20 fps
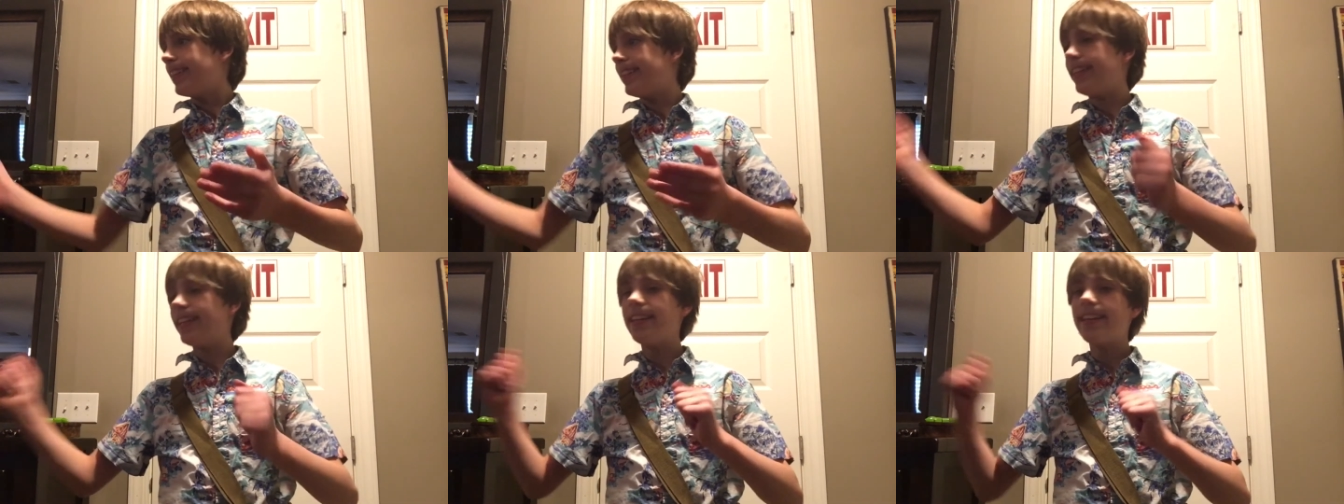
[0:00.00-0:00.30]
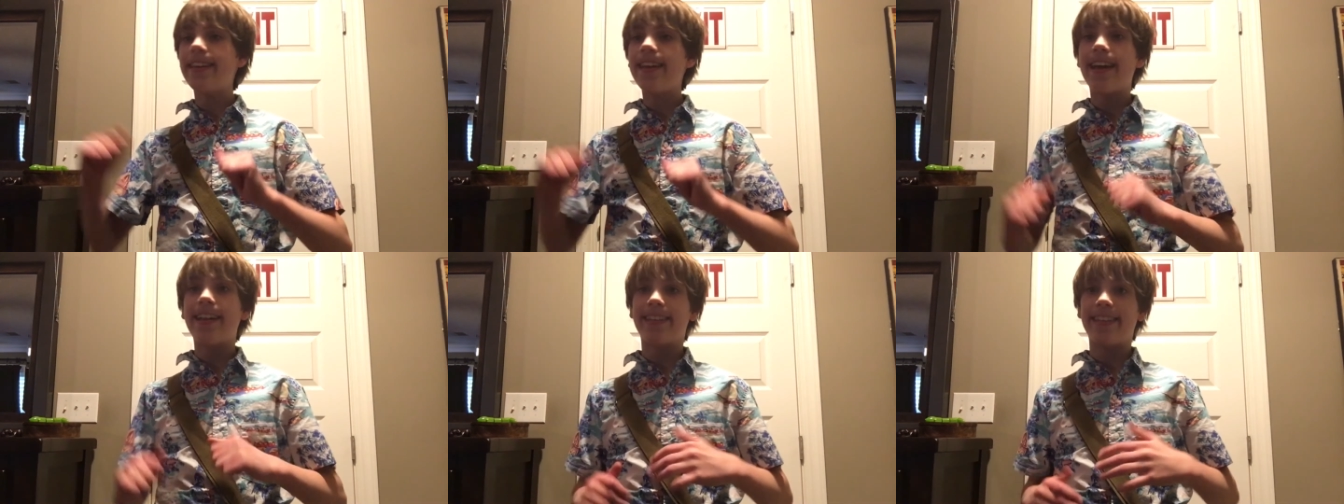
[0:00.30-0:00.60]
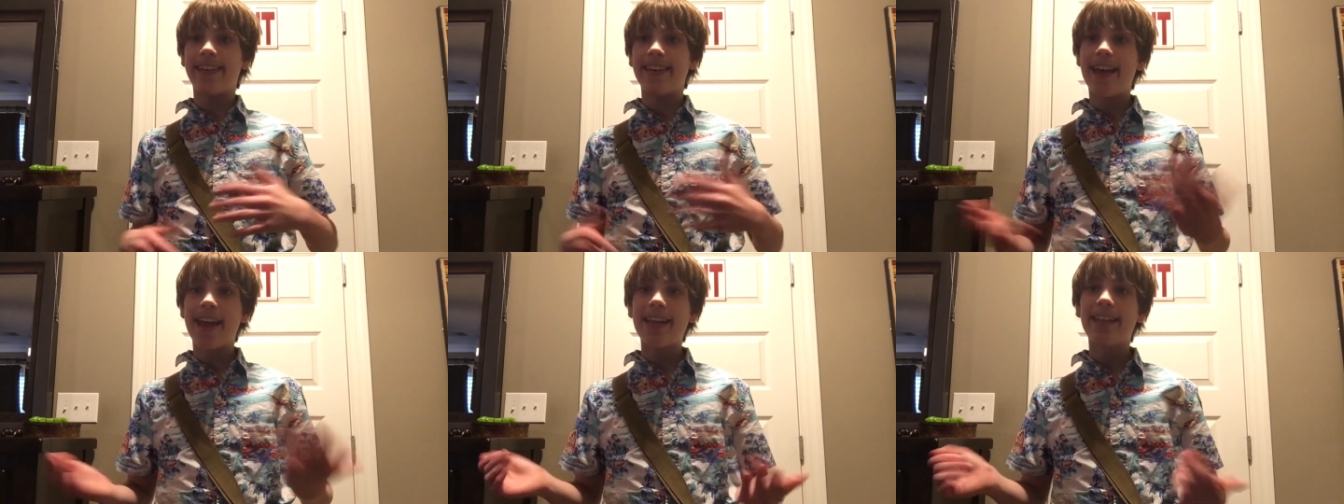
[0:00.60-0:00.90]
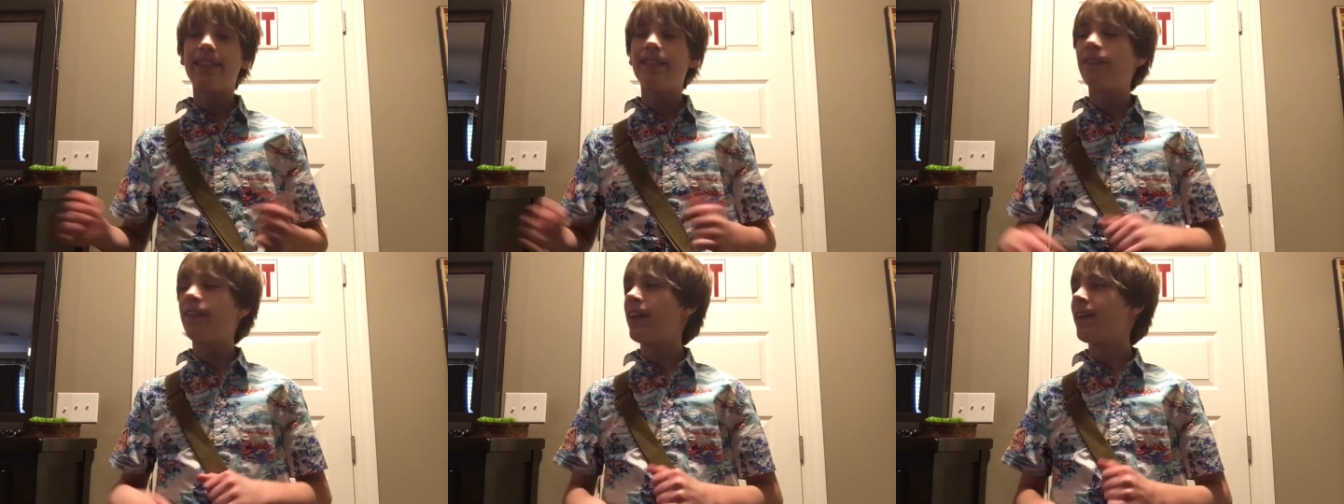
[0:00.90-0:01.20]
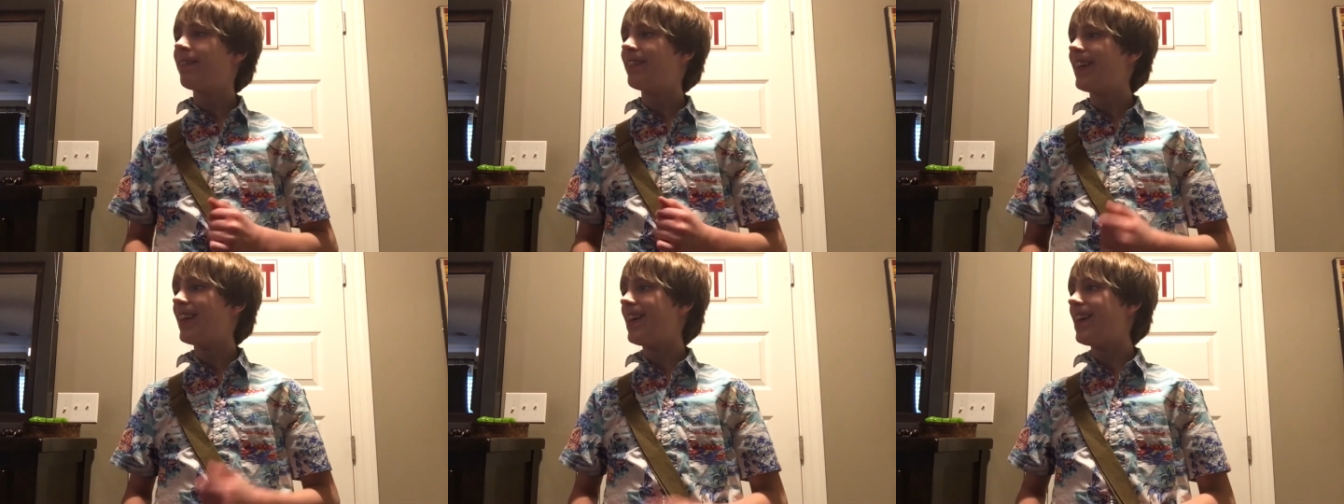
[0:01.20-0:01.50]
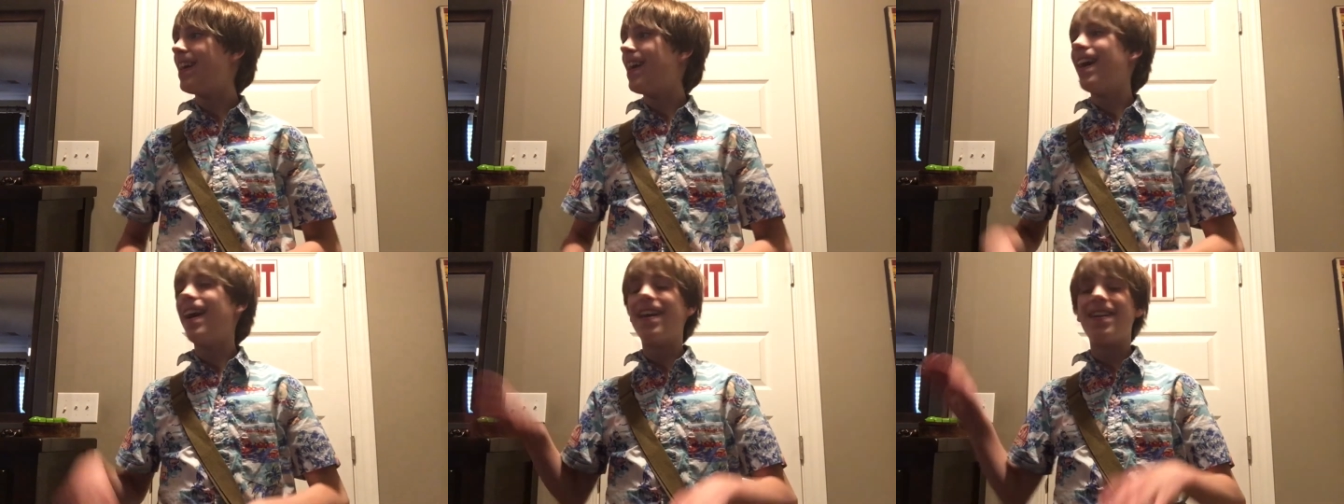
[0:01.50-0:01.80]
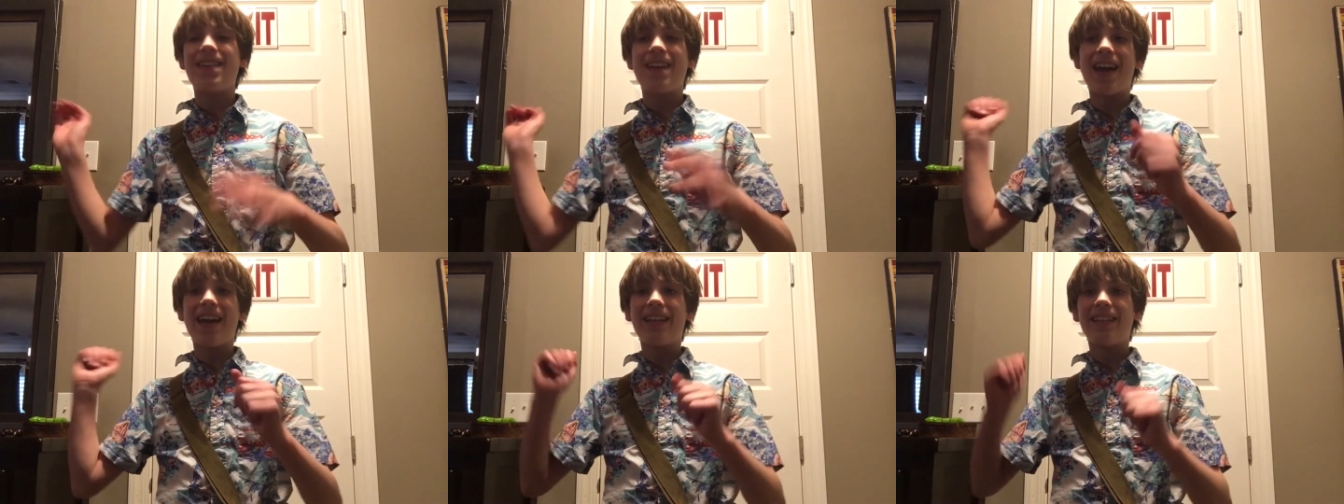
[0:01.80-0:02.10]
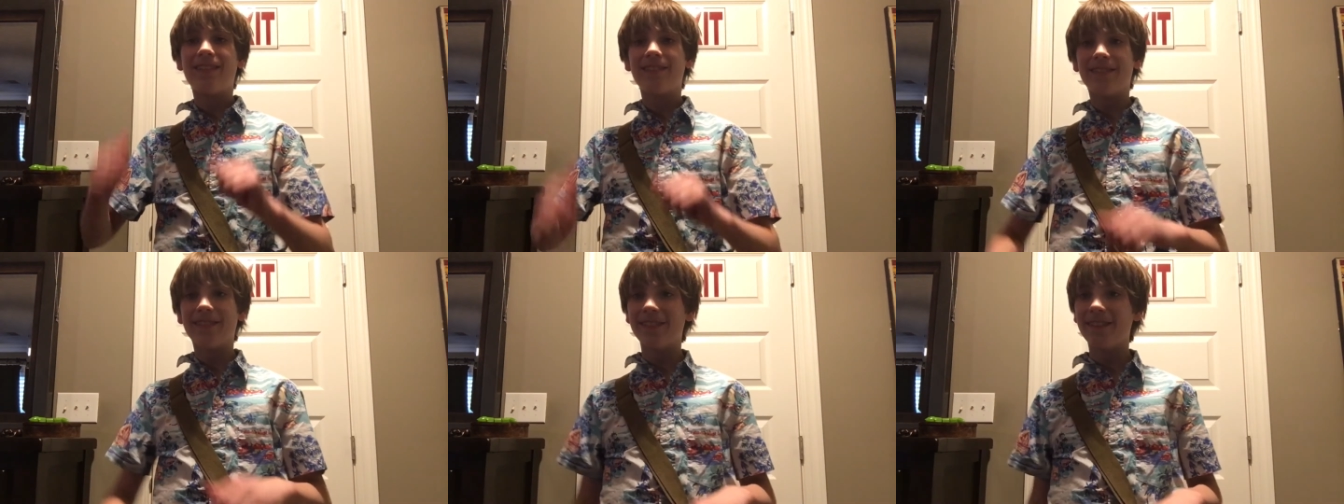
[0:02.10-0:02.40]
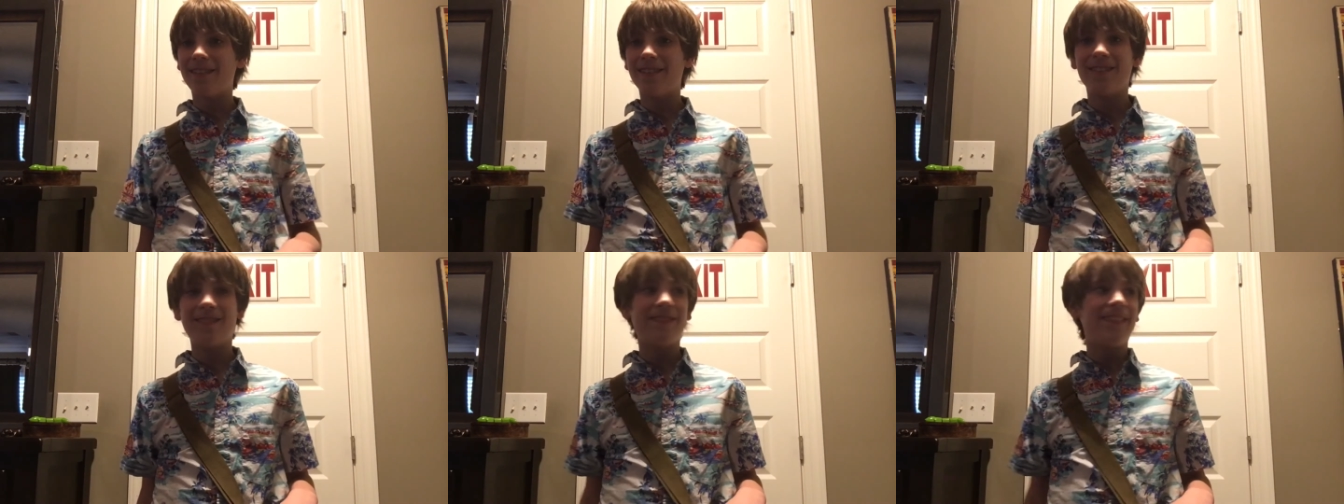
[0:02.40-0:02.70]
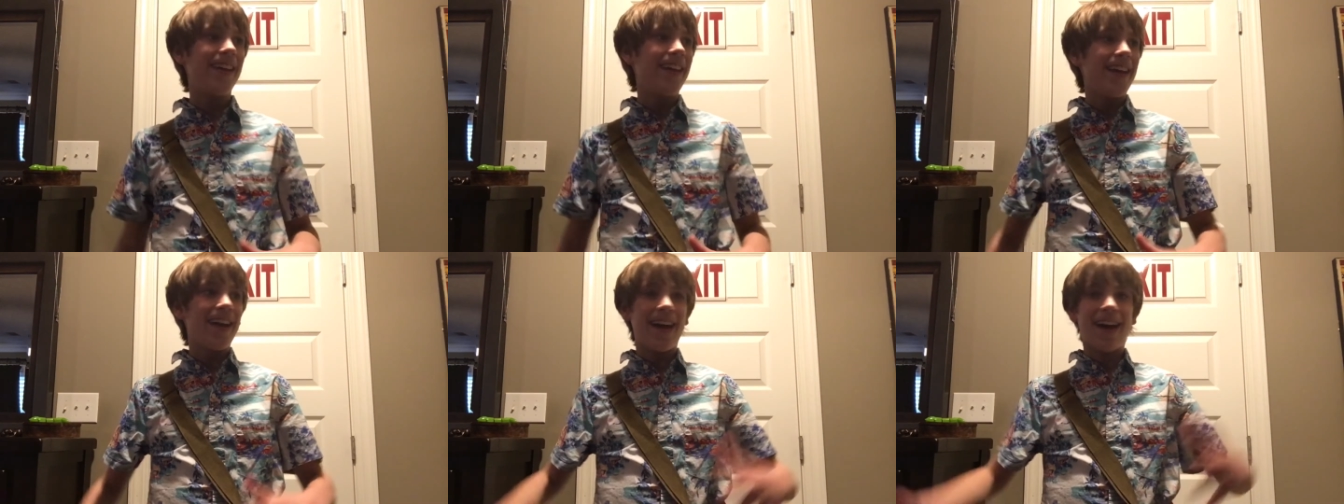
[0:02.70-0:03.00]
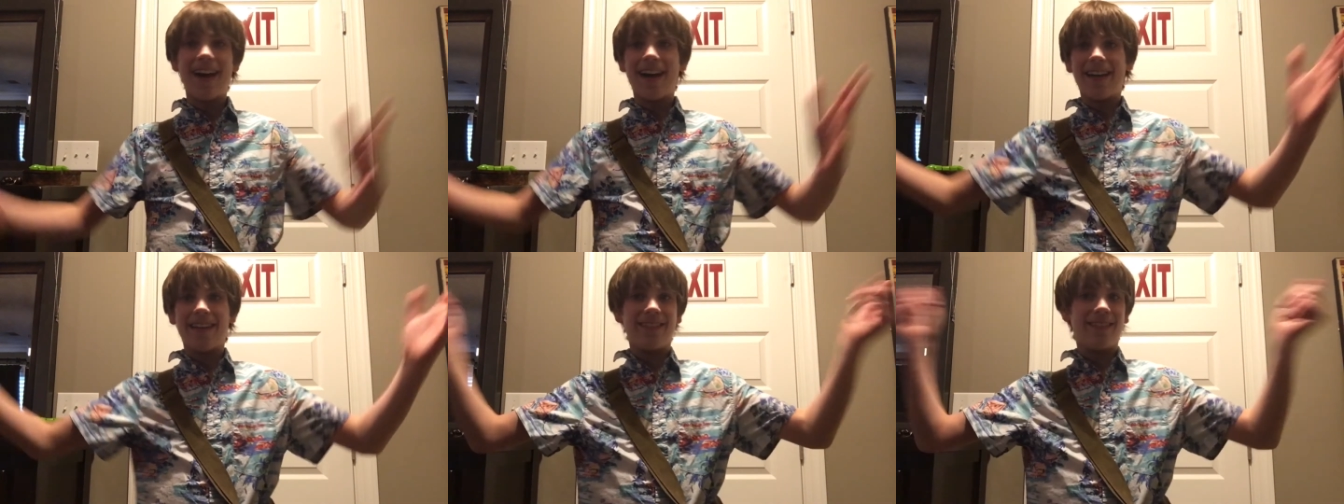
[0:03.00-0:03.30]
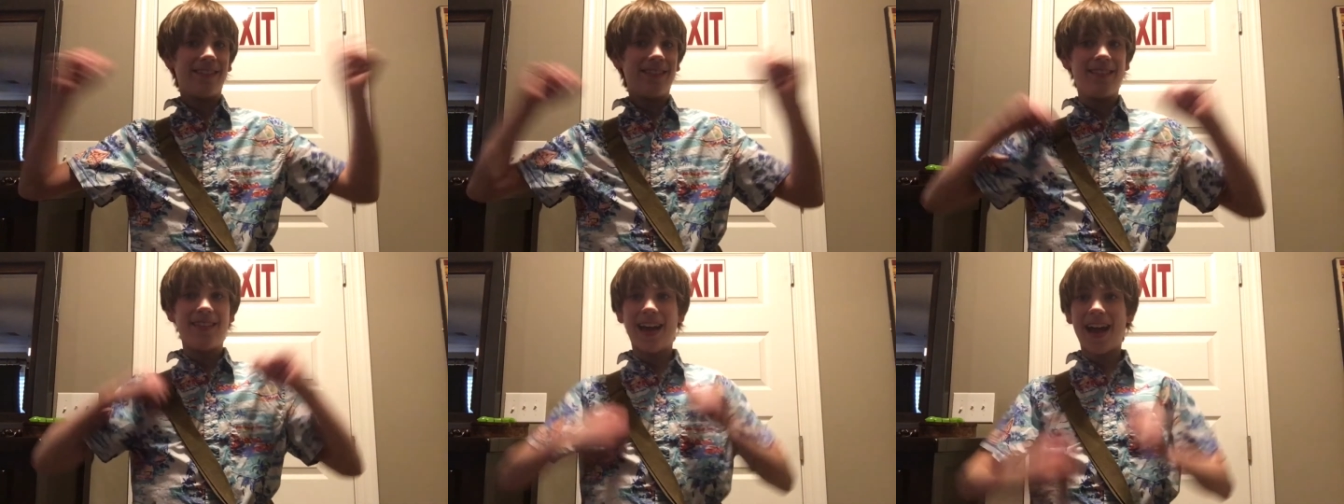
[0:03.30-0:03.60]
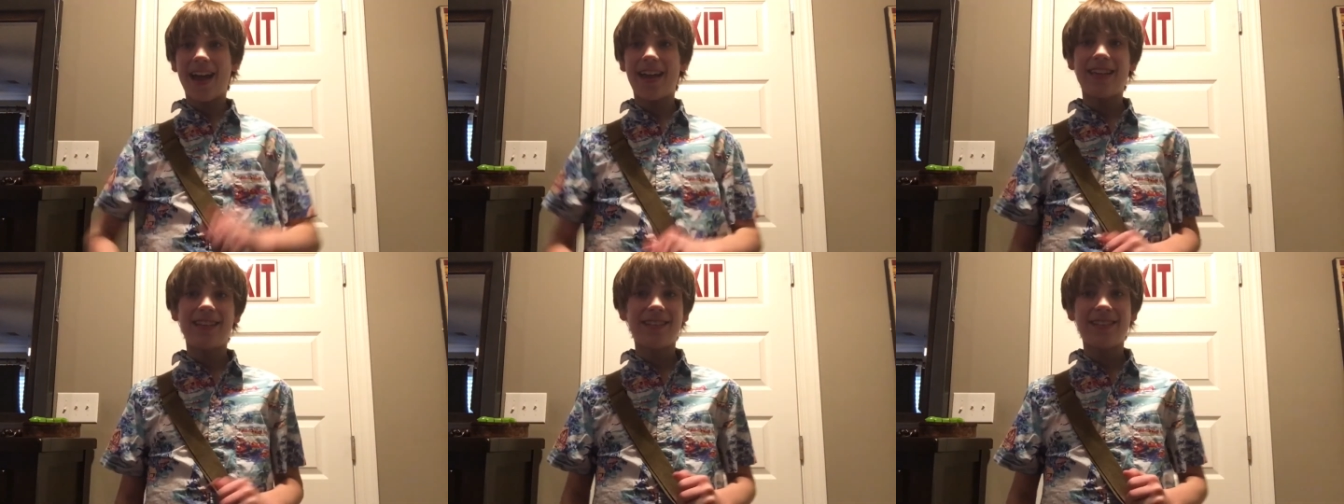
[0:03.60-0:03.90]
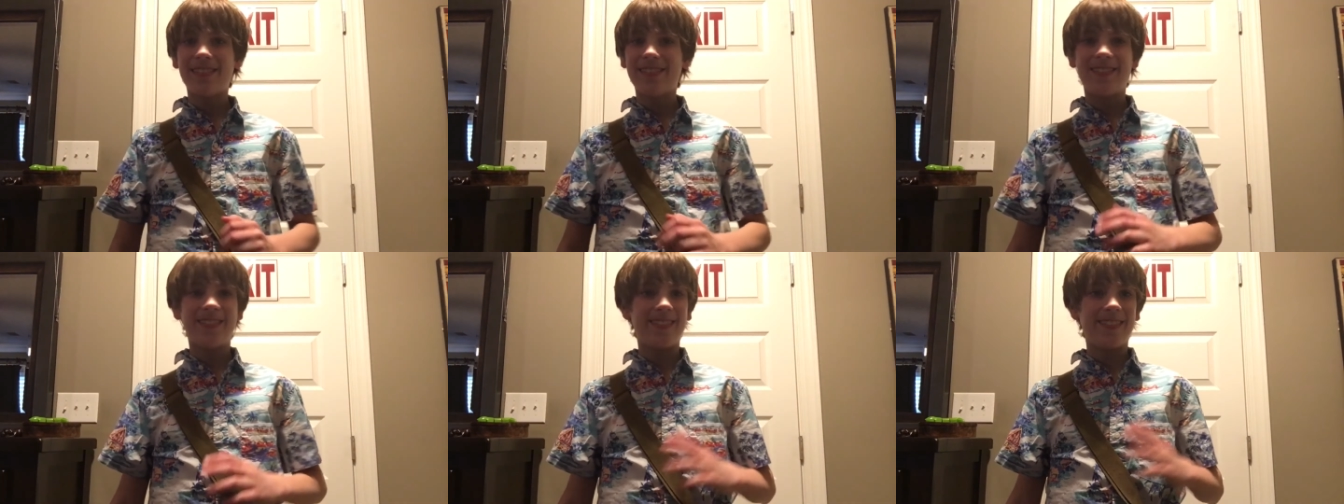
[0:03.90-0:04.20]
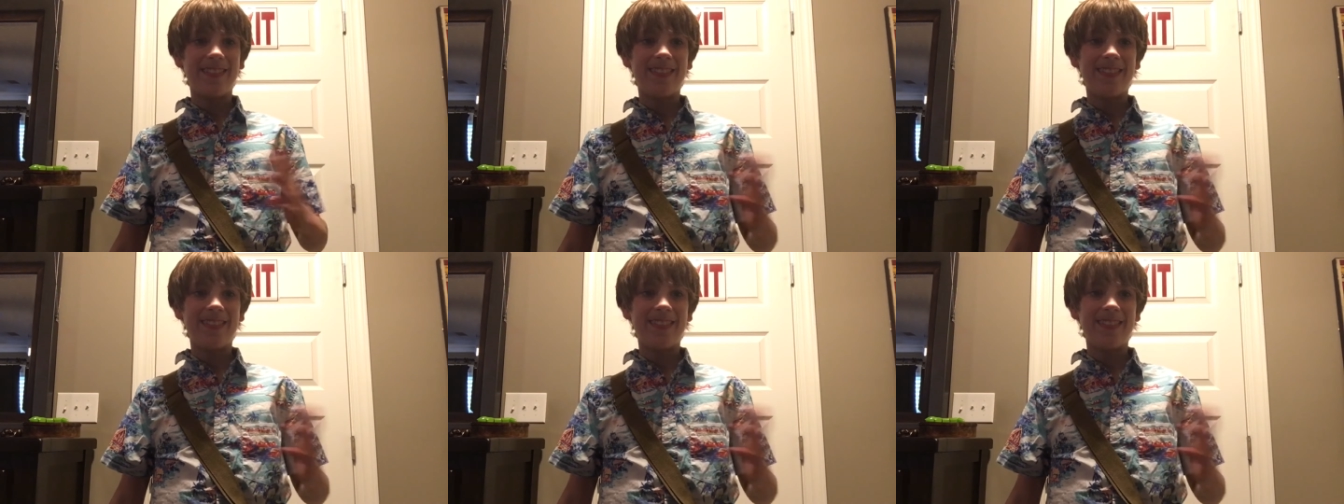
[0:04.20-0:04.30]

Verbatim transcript: Dylan has a nice family, a nice room, a nice,